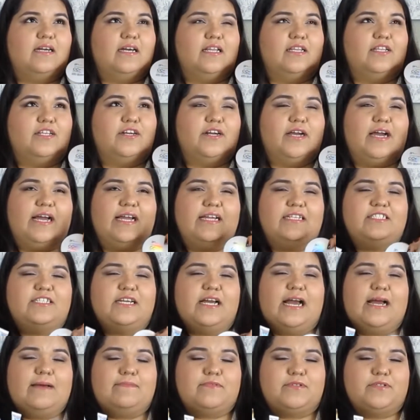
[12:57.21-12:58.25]
color i
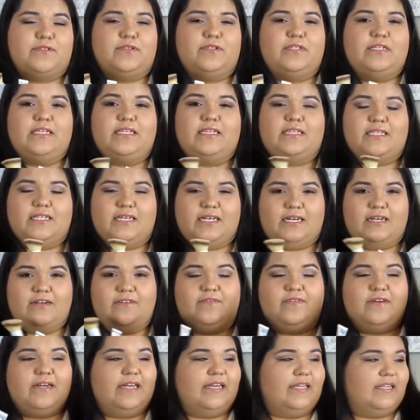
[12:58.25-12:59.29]
absolutely
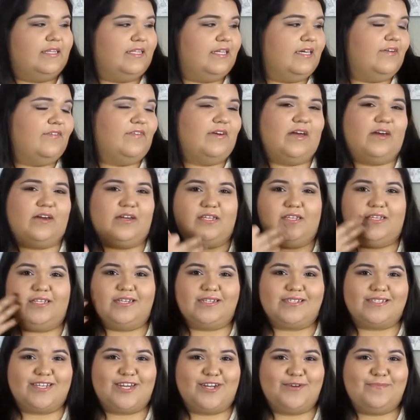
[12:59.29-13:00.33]
love i love how it
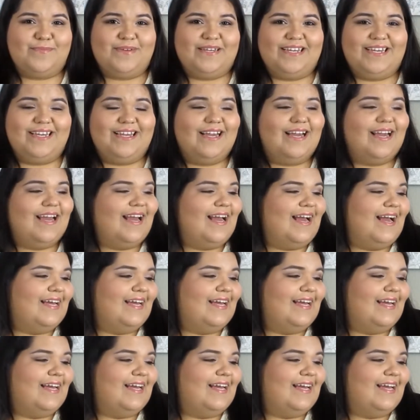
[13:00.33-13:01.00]
looks on me